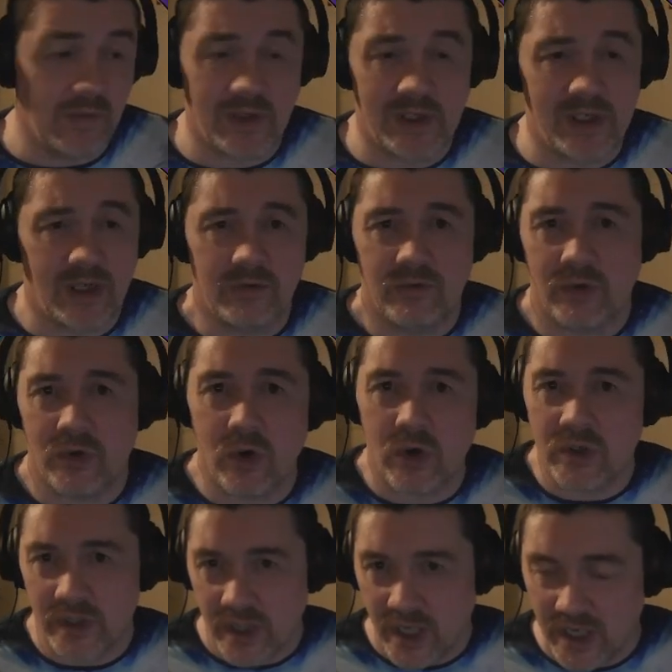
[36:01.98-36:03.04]
haven't started
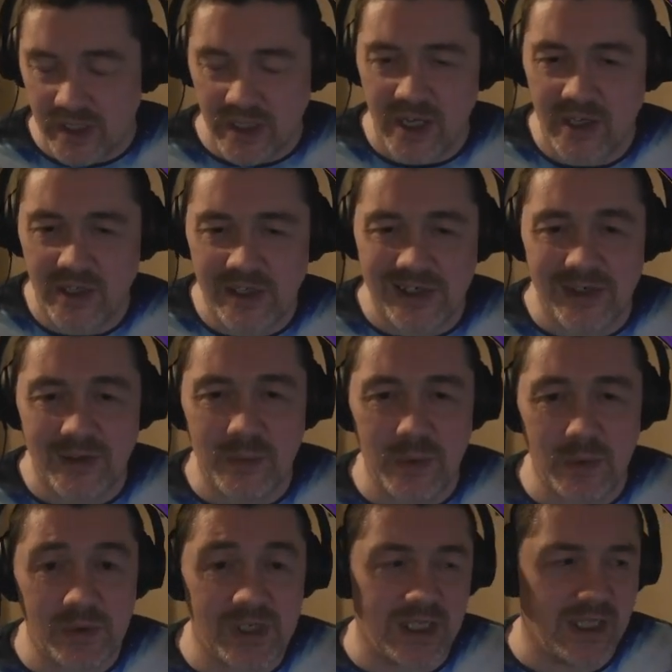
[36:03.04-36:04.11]
recording that yet, so
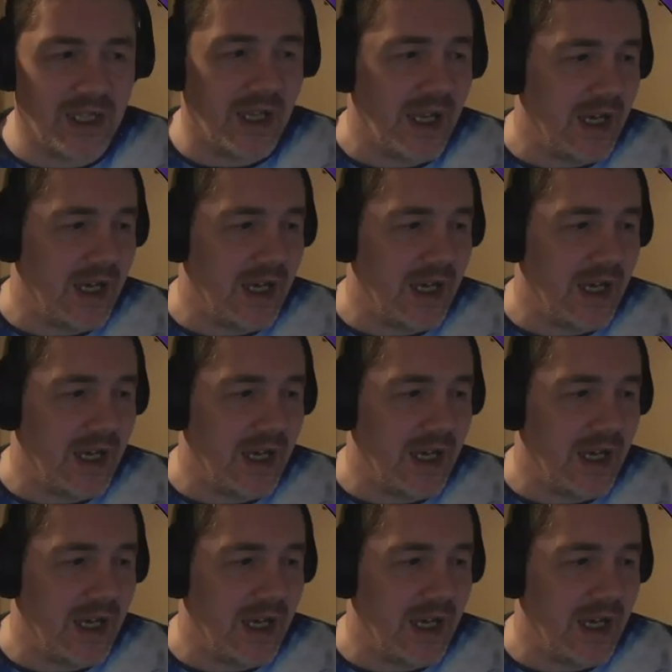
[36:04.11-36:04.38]
we'll see.